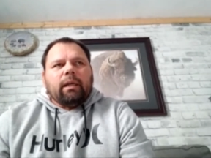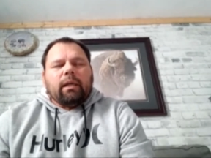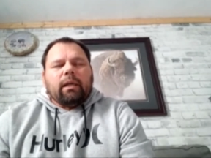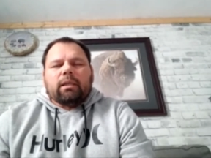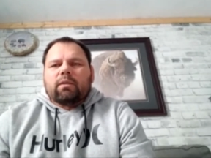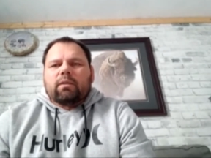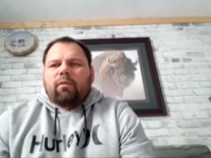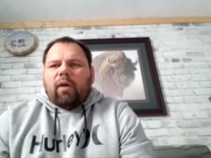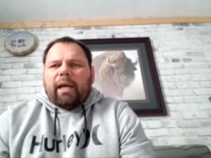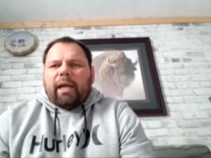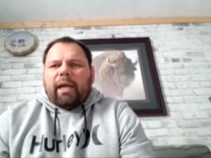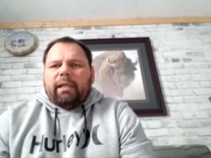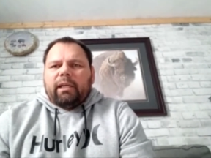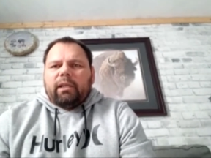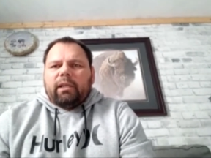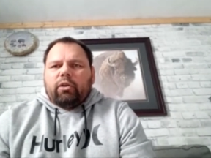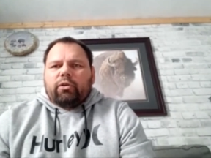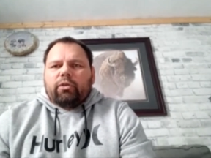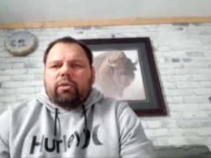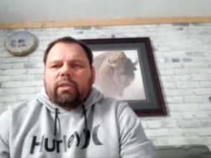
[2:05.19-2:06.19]
is
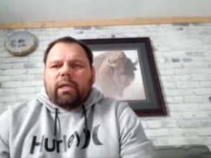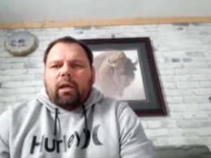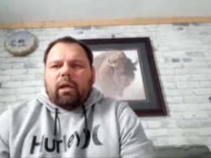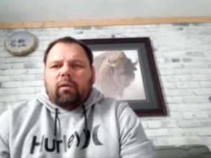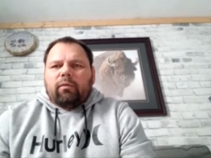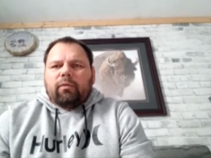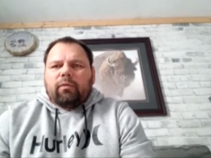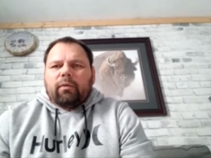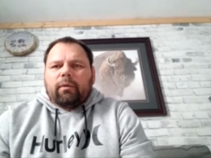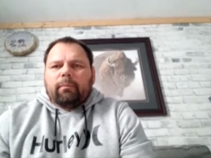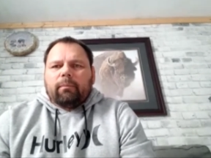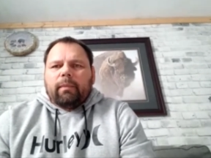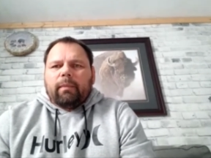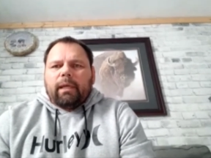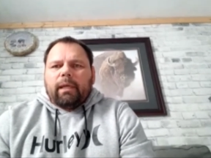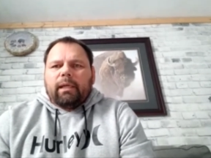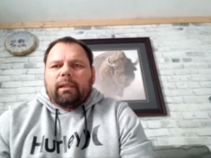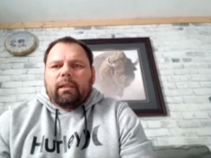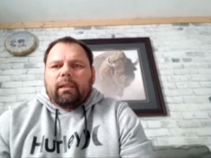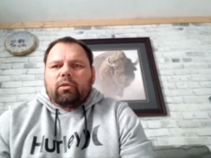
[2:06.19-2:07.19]
finding yourself
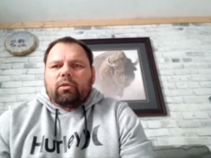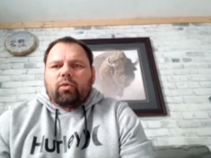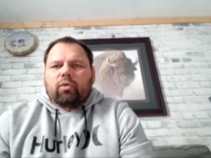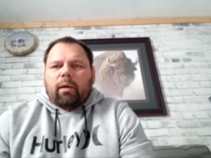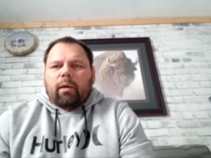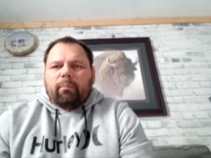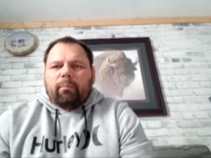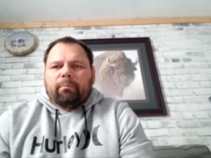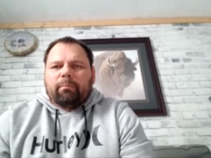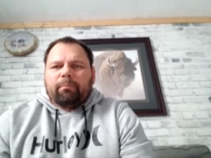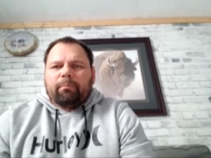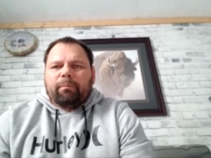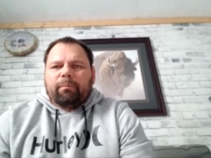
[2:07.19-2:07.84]
in the drum